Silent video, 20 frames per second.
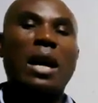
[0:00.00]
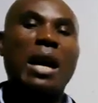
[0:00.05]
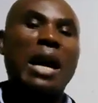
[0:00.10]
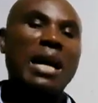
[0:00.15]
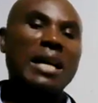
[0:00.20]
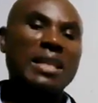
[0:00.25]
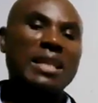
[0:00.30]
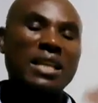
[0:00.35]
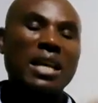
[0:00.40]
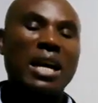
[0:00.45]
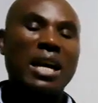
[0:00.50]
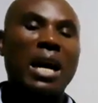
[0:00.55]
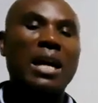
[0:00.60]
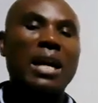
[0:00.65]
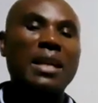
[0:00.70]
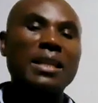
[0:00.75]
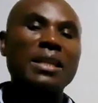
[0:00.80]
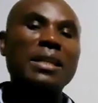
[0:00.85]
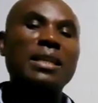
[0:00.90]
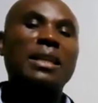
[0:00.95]
as
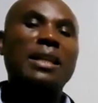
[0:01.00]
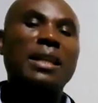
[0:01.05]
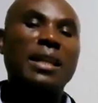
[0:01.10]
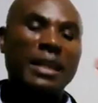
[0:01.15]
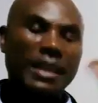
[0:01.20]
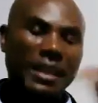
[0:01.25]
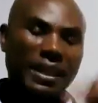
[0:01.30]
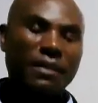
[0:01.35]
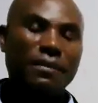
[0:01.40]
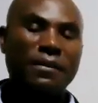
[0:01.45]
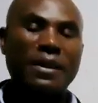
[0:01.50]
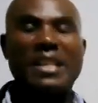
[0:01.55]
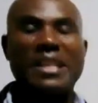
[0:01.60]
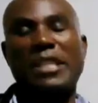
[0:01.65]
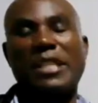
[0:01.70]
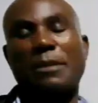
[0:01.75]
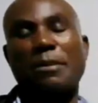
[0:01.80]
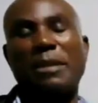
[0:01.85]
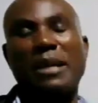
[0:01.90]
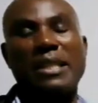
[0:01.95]
an
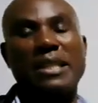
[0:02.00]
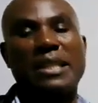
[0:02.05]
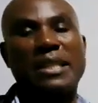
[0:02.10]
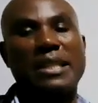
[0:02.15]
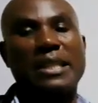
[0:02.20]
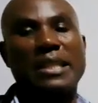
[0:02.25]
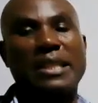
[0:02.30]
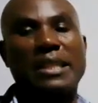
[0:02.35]
investment.